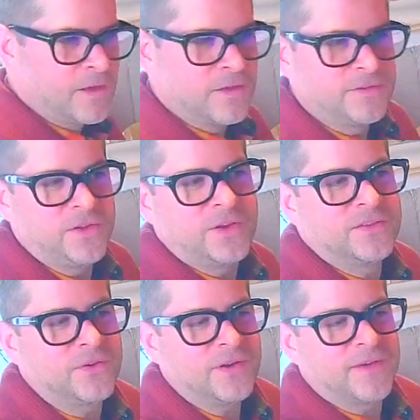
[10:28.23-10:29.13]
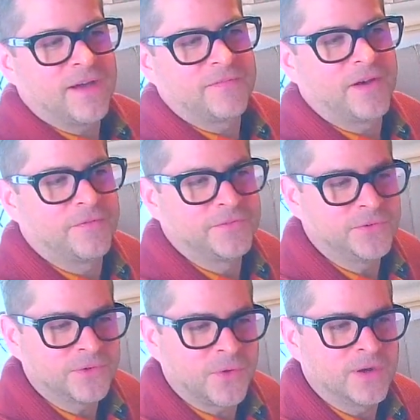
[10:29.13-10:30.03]
So you can sort of have a
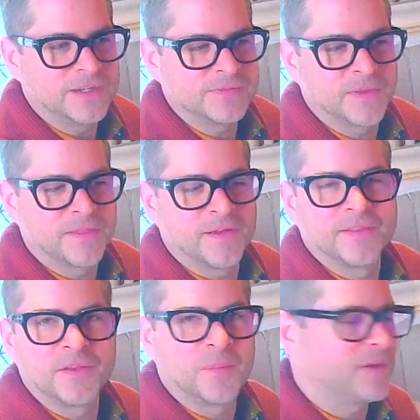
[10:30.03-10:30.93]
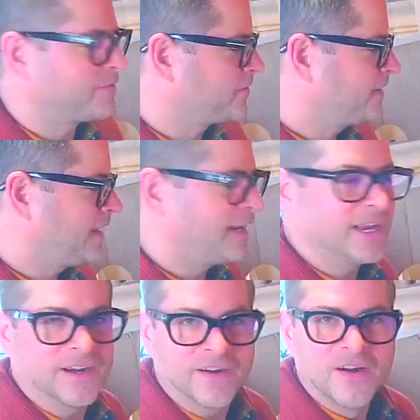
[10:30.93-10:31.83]
flute chorus with a little bit of a reed
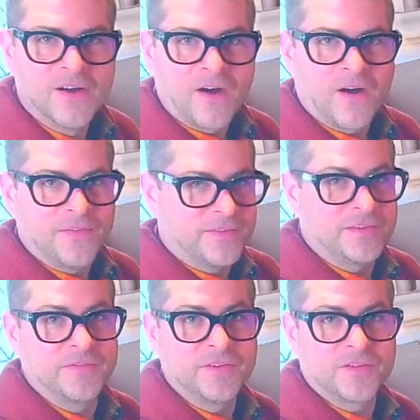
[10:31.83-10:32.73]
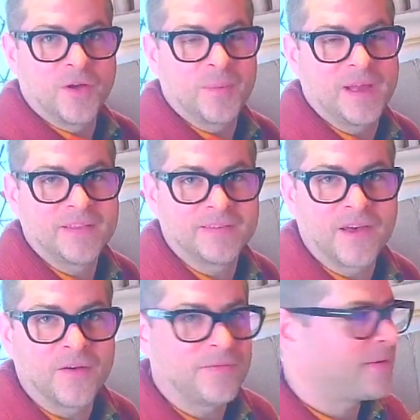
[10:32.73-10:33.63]
here on this division all by itself,